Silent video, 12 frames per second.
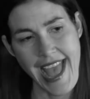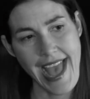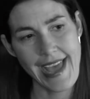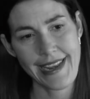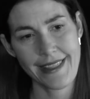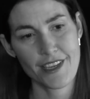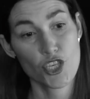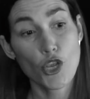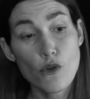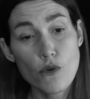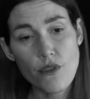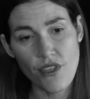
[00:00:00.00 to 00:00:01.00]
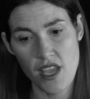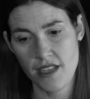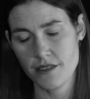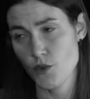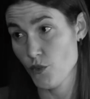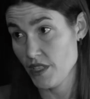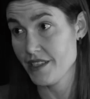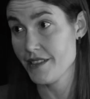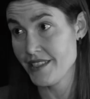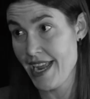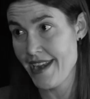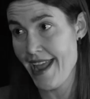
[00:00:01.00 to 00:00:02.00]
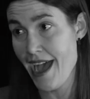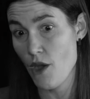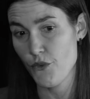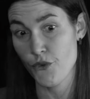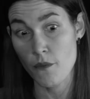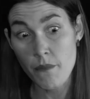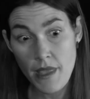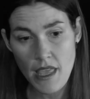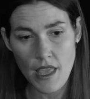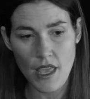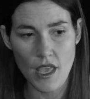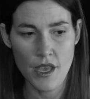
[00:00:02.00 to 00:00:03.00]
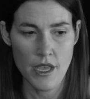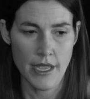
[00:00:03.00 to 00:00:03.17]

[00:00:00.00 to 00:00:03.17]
And the two things that really stand out for me,